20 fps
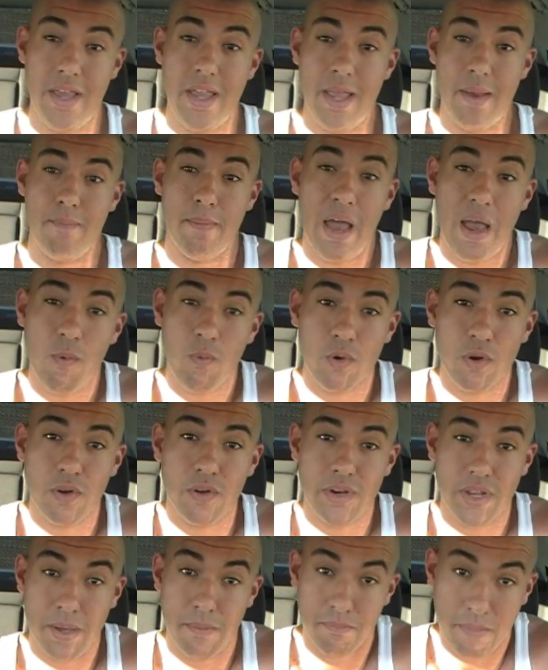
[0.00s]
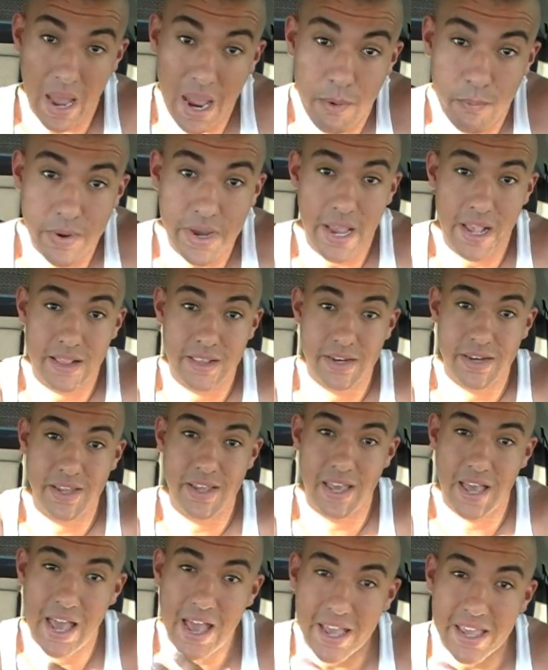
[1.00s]
In my world, in my
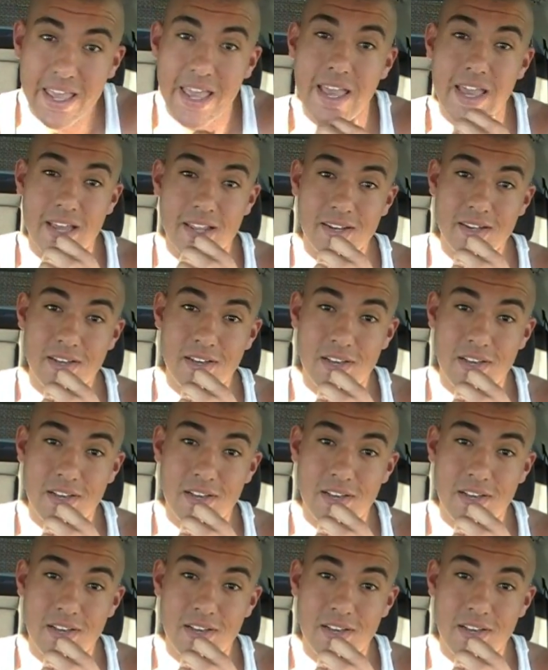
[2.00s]
reality, I can.